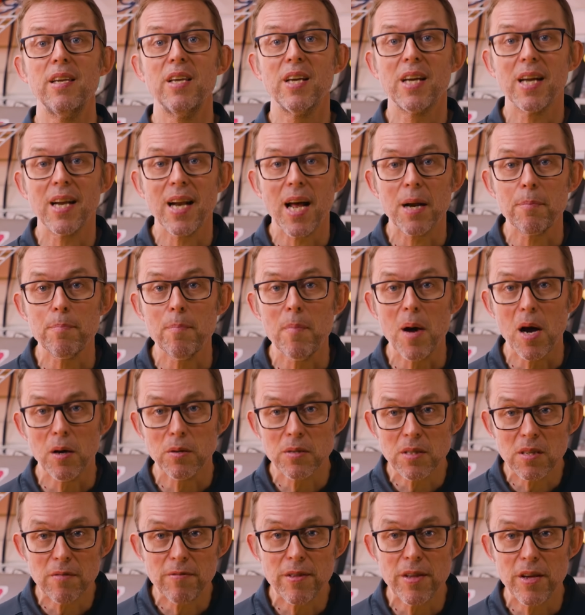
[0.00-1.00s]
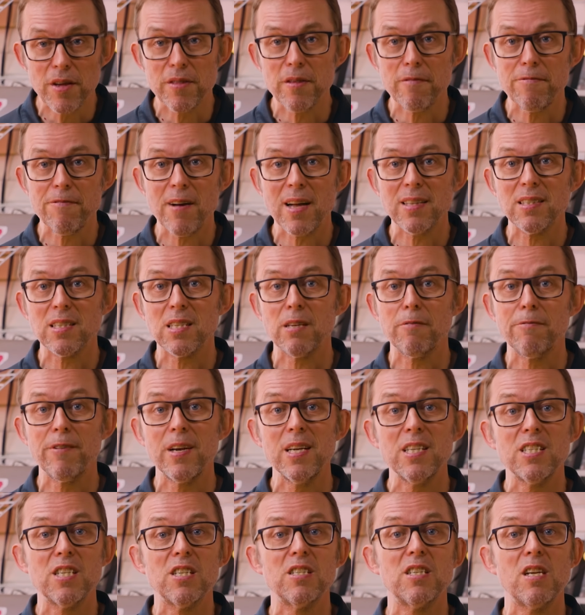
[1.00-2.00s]
you can add most of the other fancy
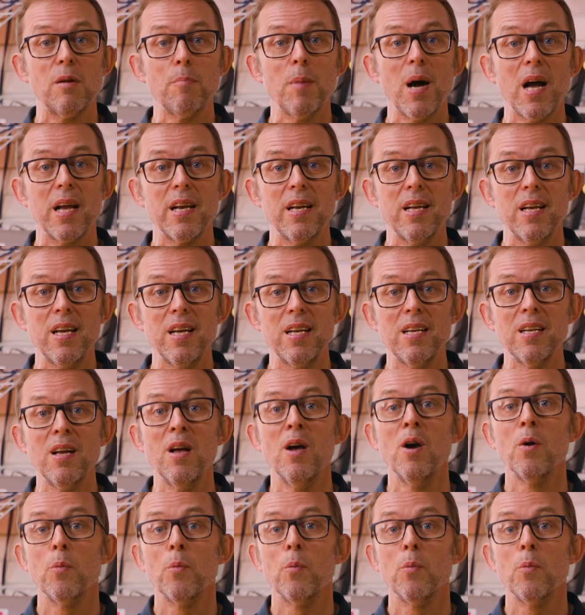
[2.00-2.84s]
features you might need